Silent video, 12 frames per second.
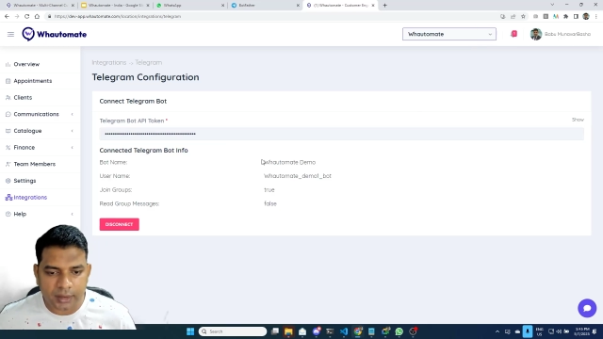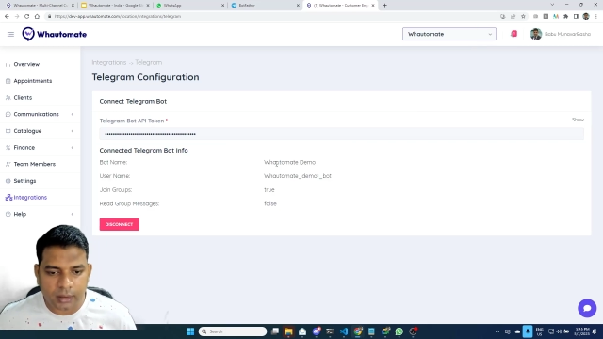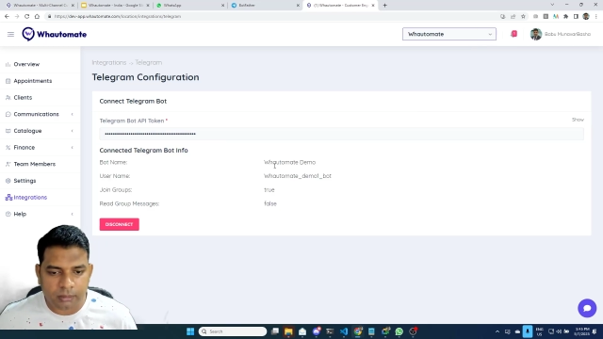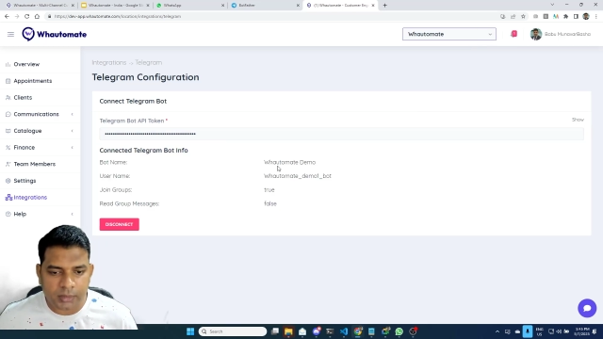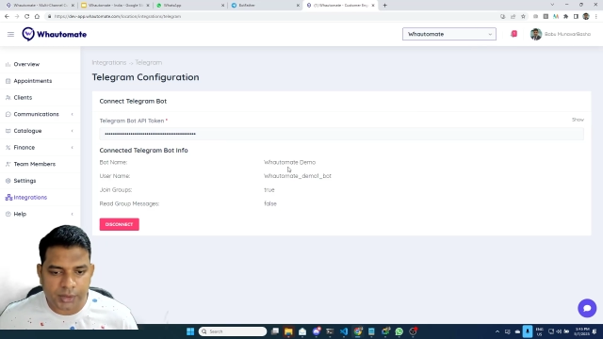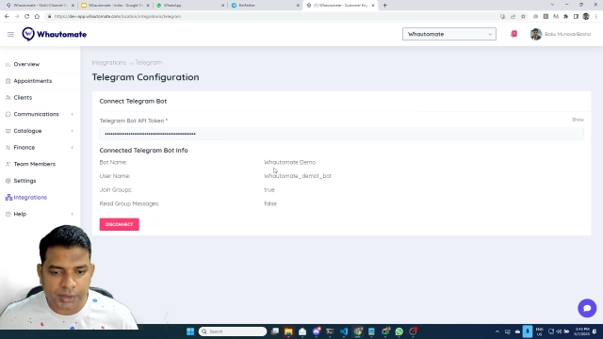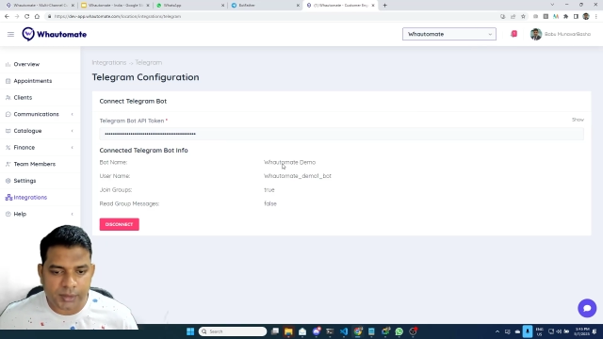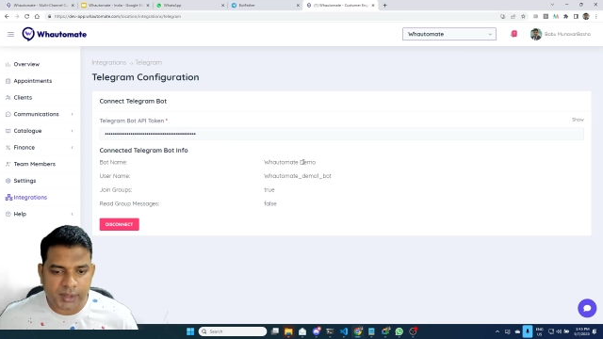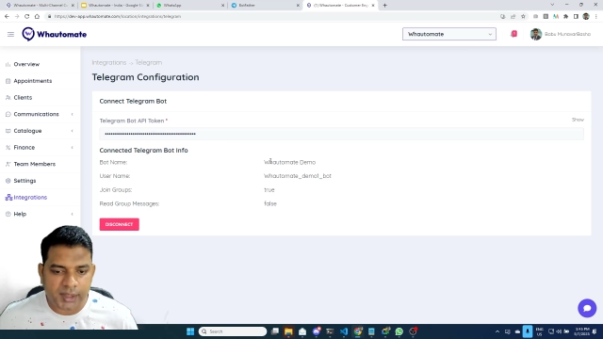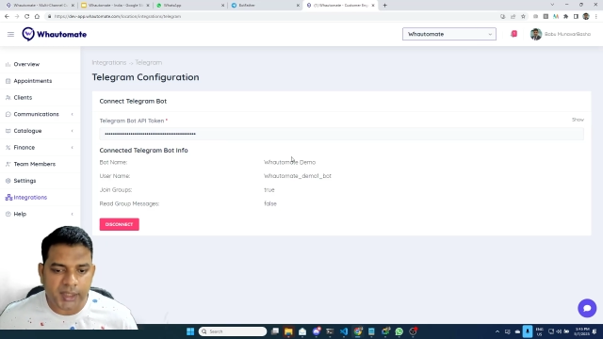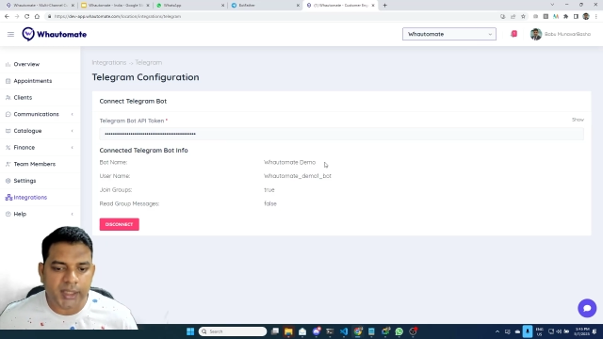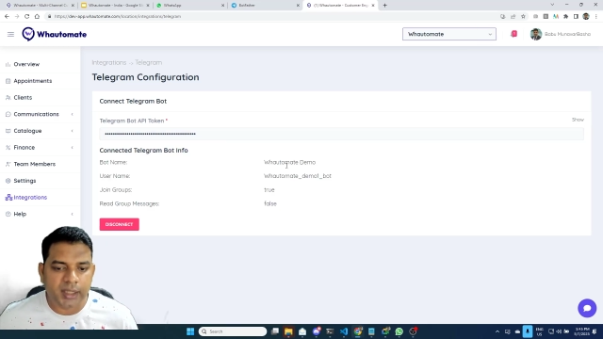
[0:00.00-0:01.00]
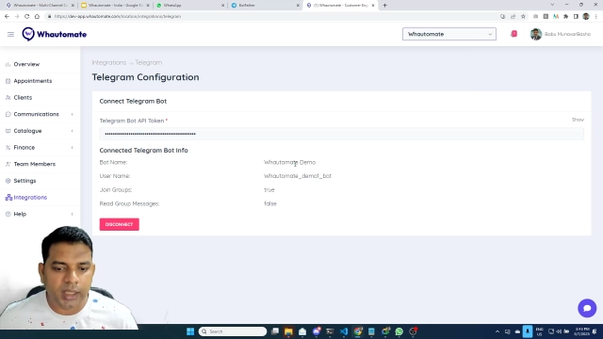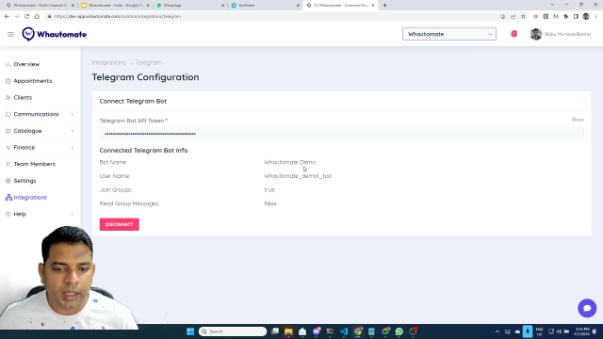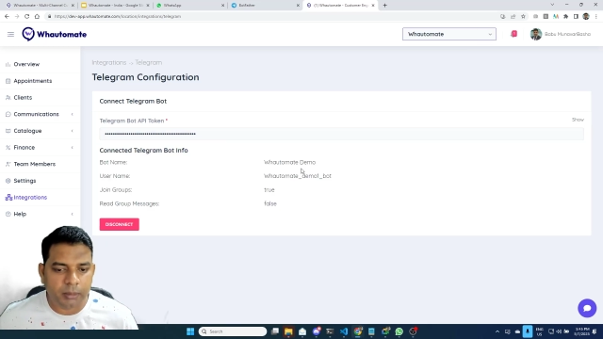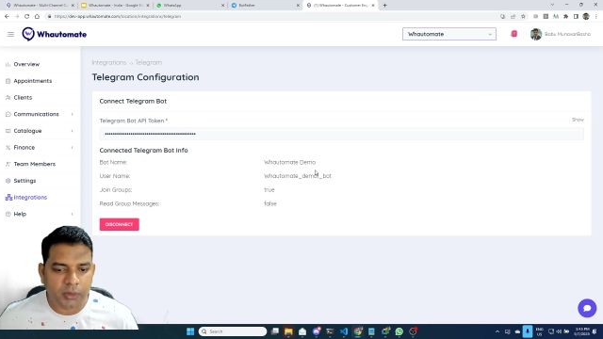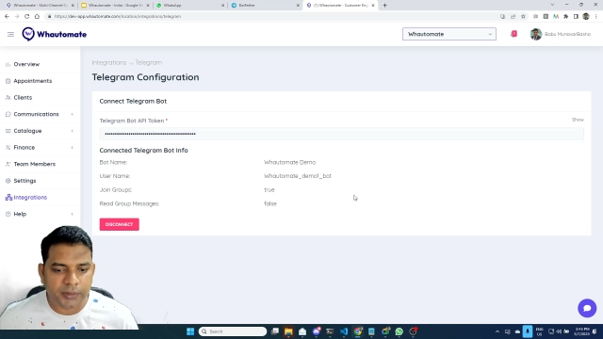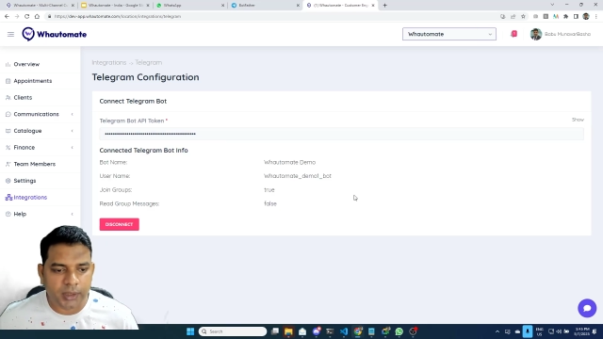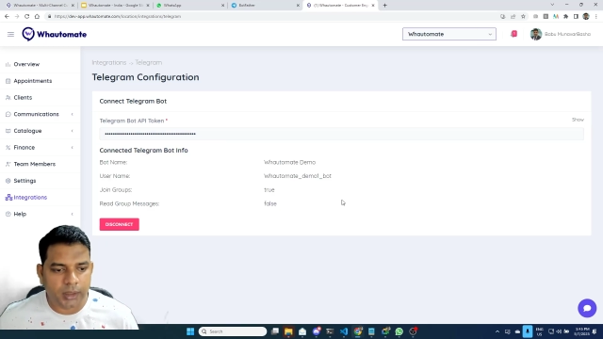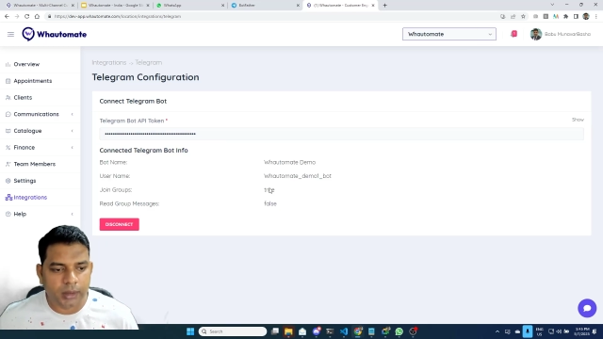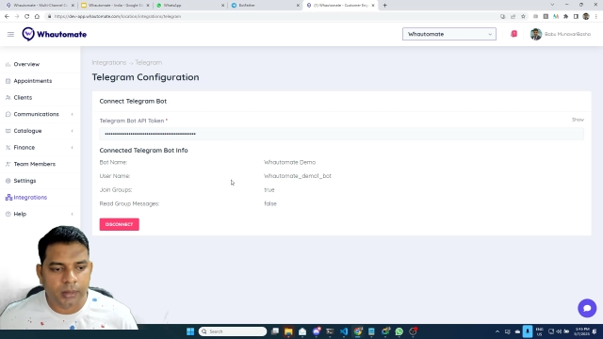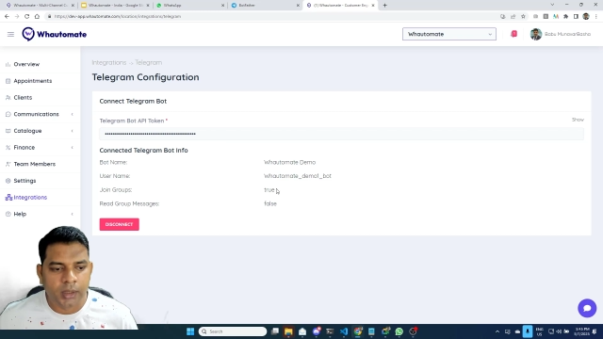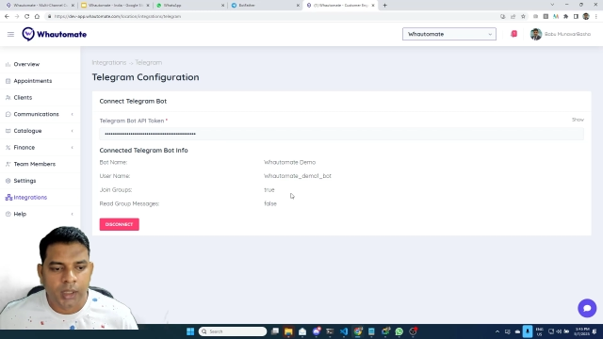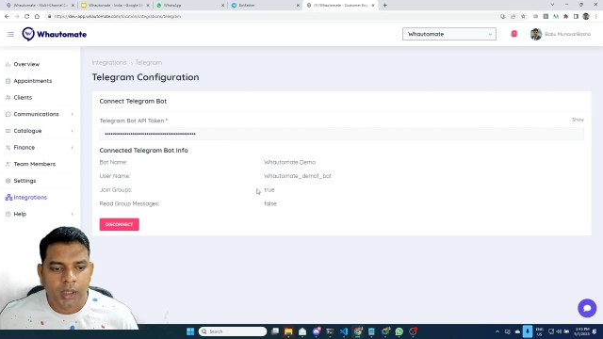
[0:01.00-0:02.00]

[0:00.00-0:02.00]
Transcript: you should see the name of the